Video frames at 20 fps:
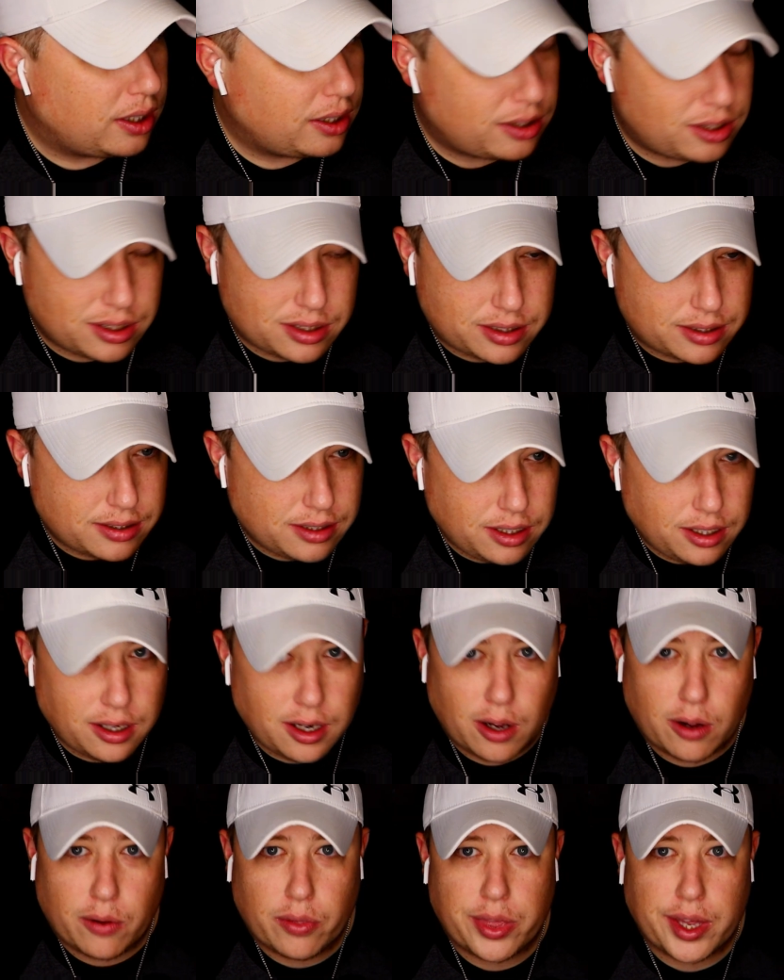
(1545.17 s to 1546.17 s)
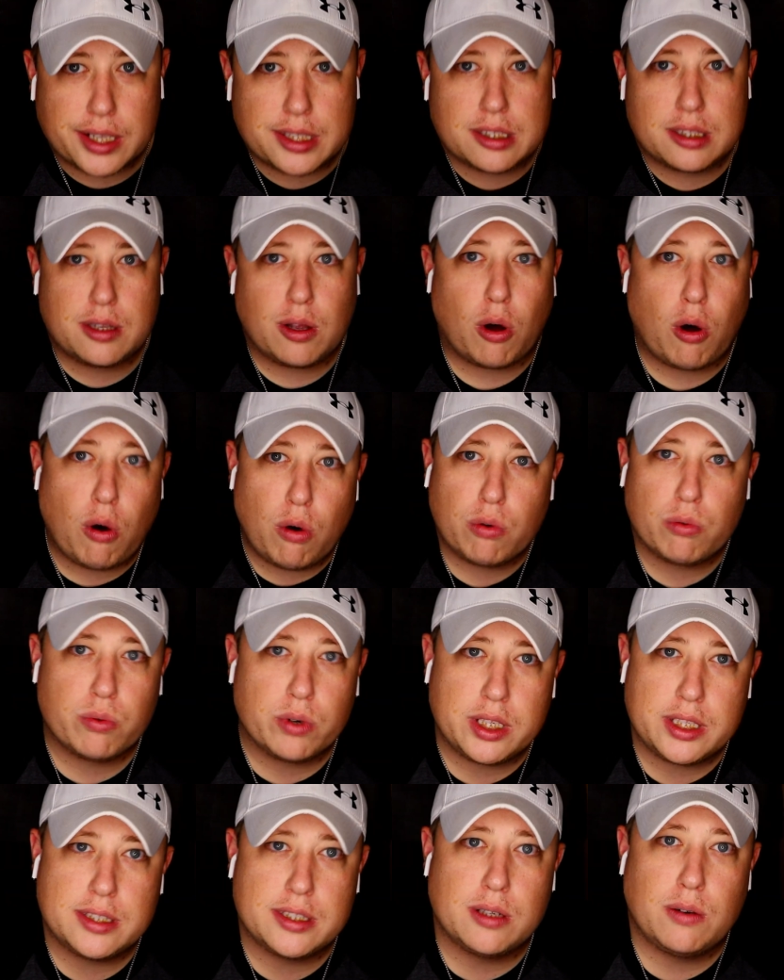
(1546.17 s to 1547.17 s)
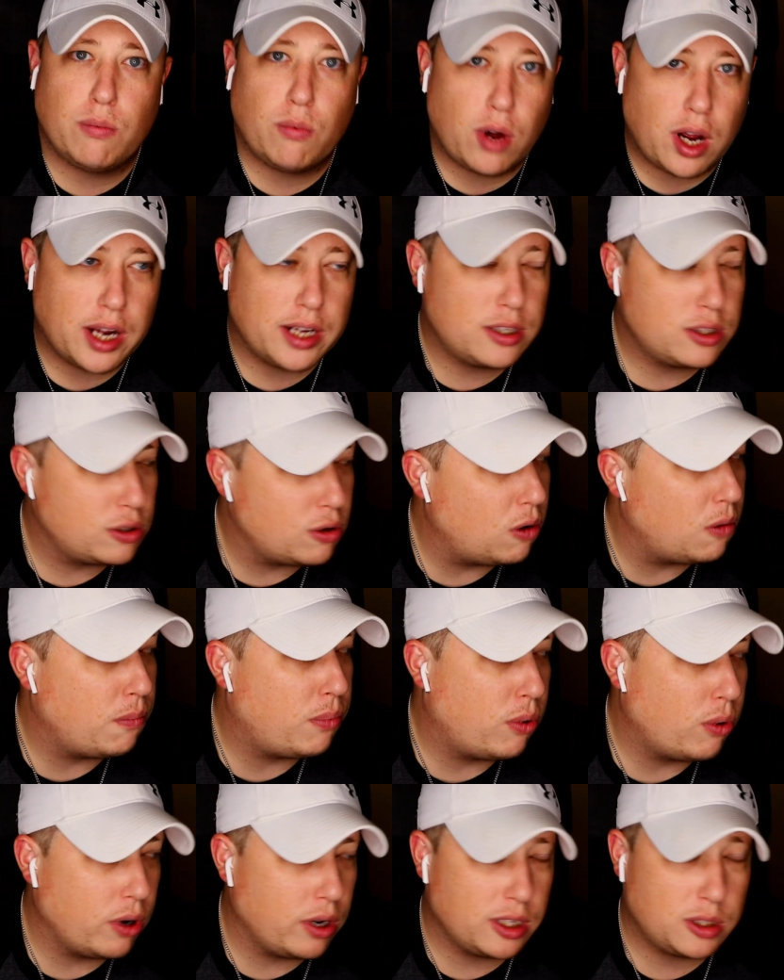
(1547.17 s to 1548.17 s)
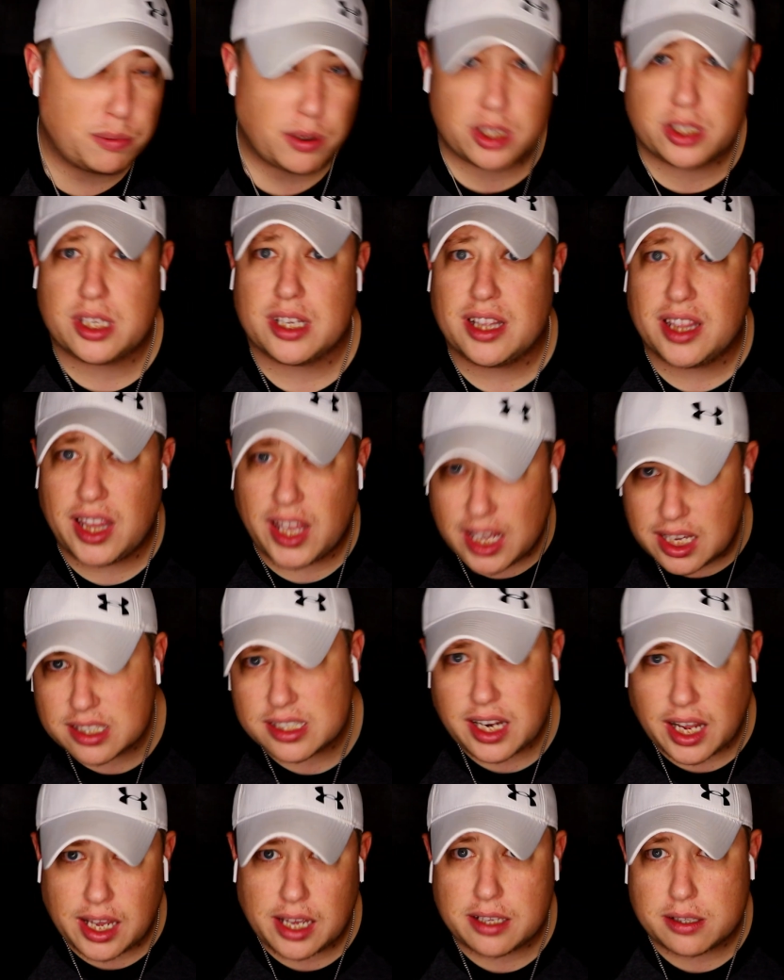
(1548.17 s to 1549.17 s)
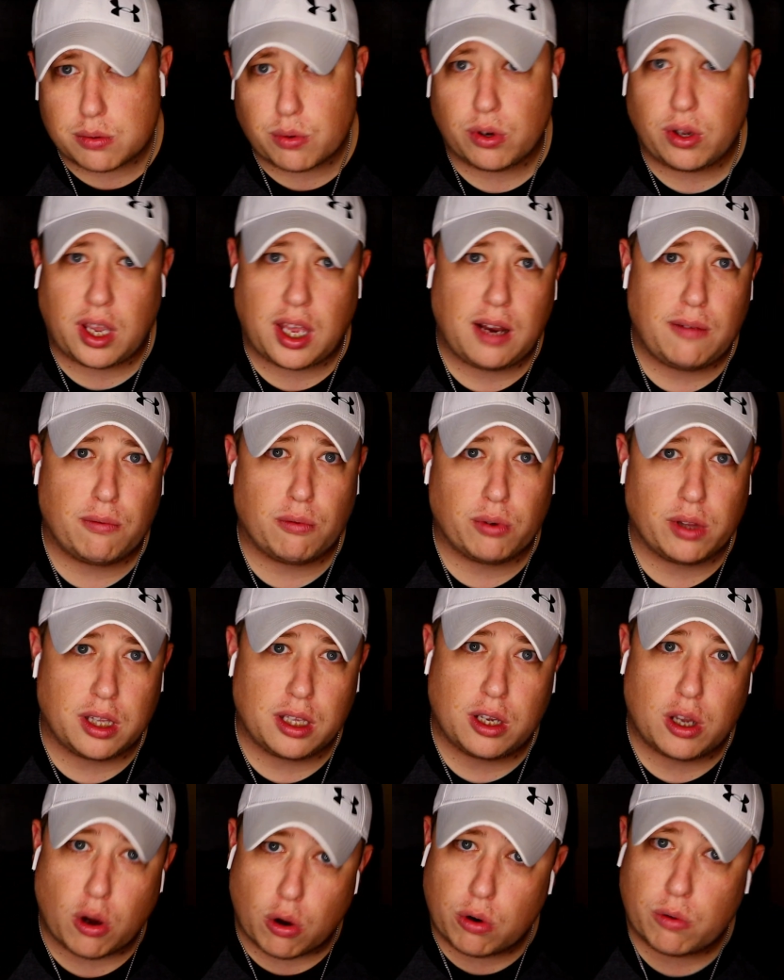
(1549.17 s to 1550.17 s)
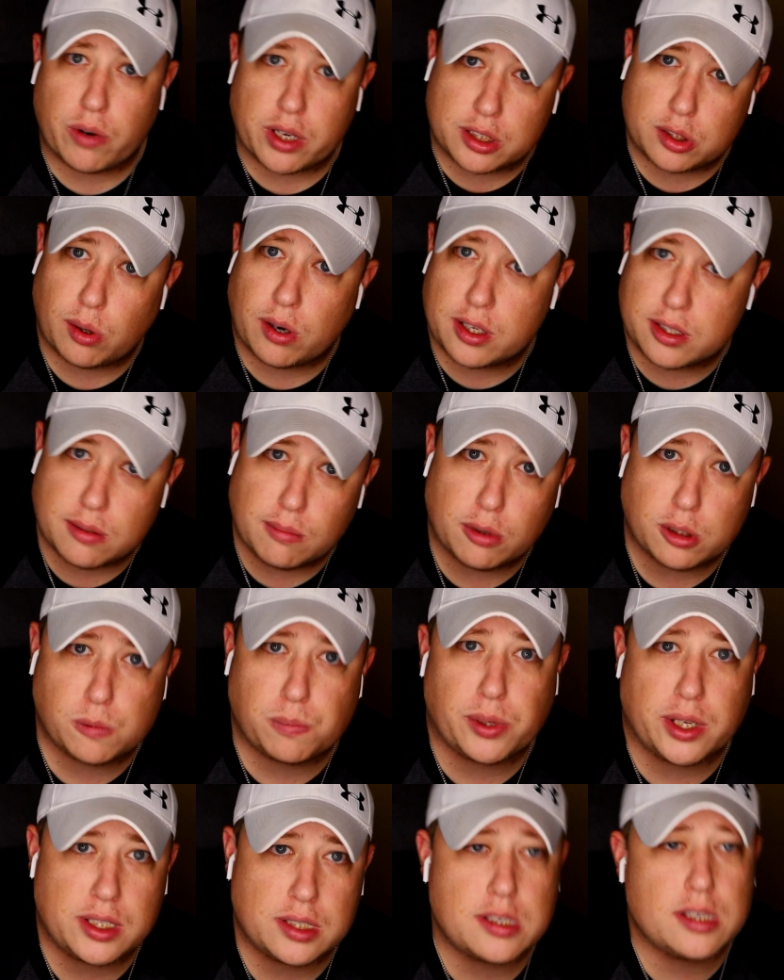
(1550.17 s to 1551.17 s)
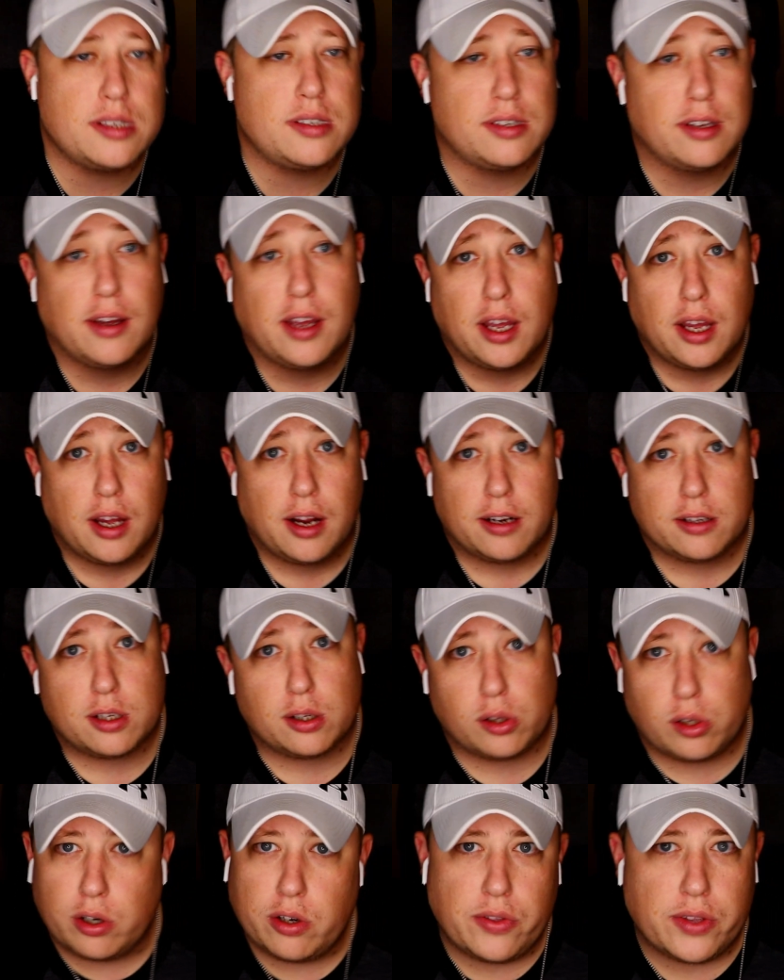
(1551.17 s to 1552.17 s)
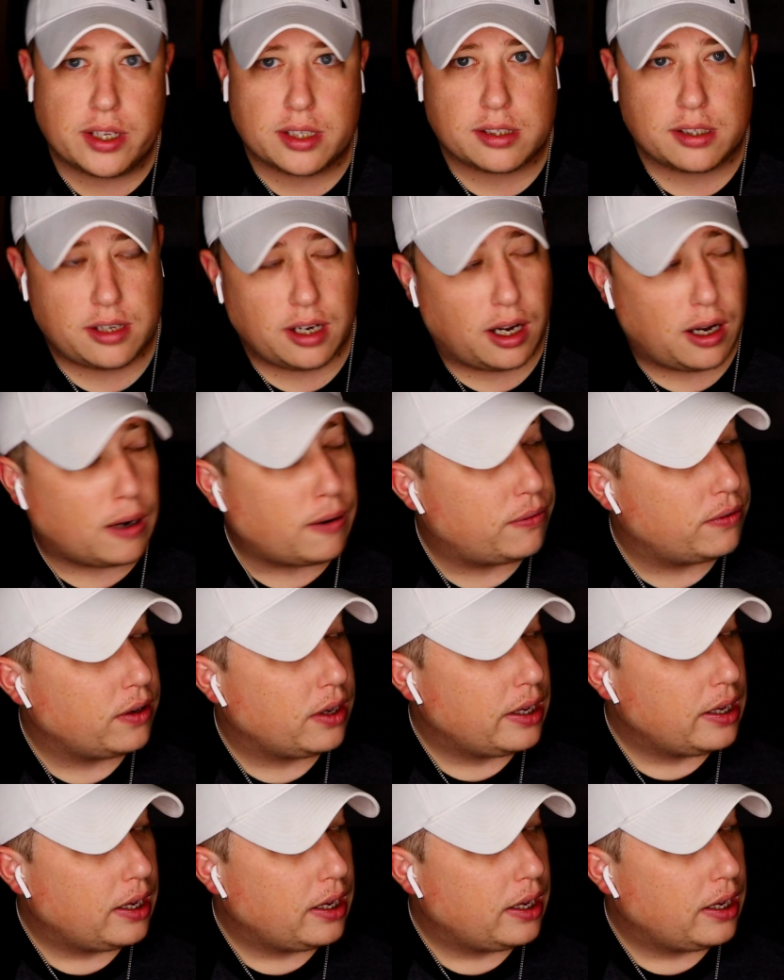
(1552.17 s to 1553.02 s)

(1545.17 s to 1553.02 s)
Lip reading: Just, you know, that's the whole reason why it's so important, especially these days where you can't even really go to restaurants in most places, to learn this stuff.